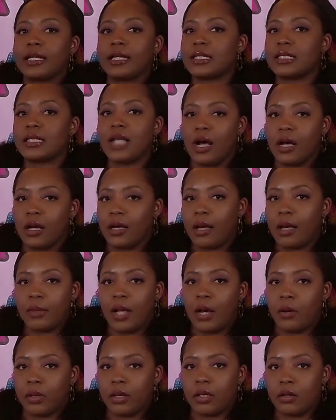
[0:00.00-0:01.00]
I'm not
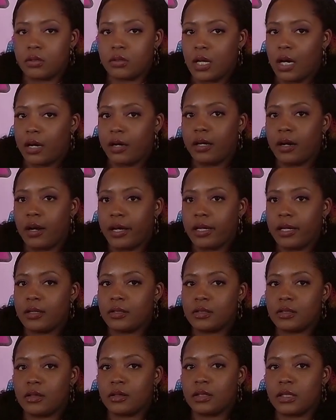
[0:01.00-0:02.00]
really your target audience
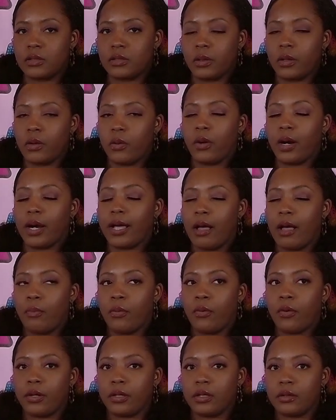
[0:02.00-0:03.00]
on this one, or I got
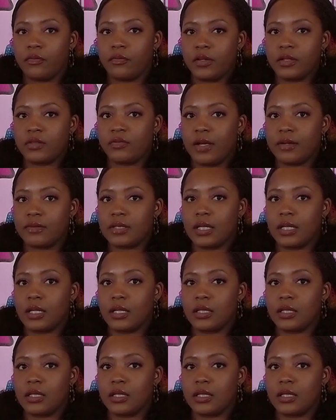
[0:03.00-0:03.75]
bored in the first 5 seconds.